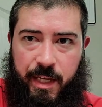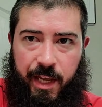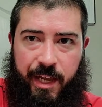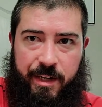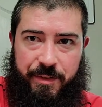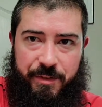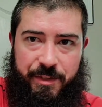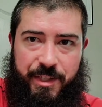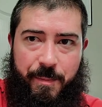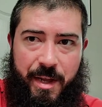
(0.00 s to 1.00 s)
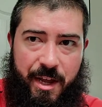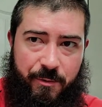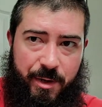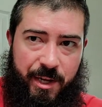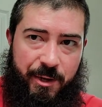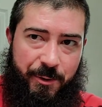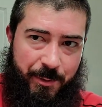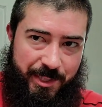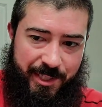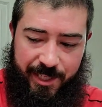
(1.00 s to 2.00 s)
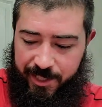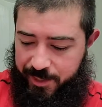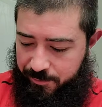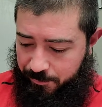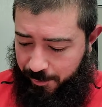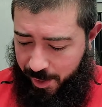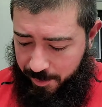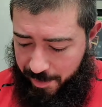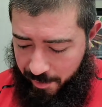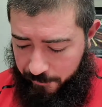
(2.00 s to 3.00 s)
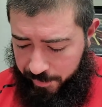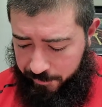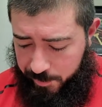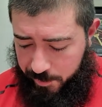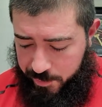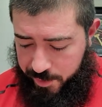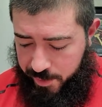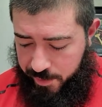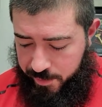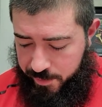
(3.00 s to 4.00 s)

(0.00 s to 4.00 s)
and somehow I always get it right about 50%,